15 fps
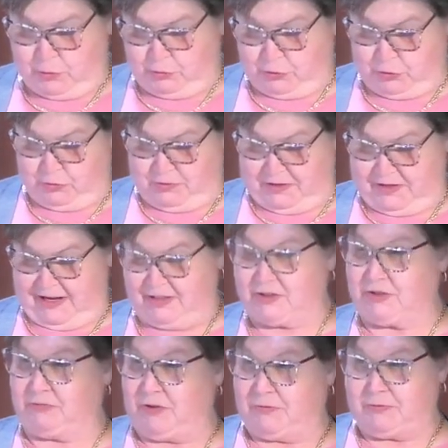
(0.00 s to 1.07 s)
through the
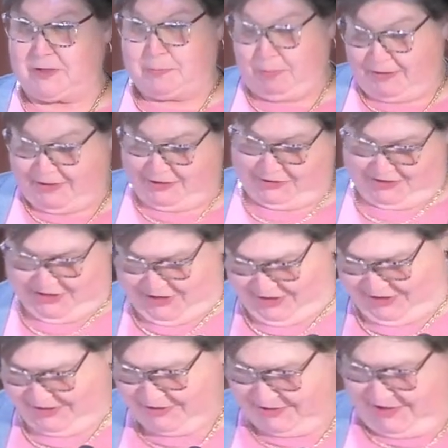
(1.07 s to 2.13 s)
next 50 plus
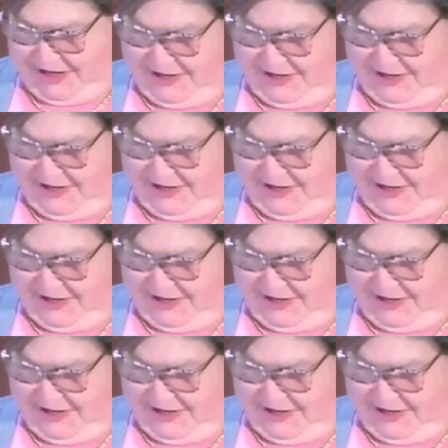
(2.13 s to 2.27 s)
years,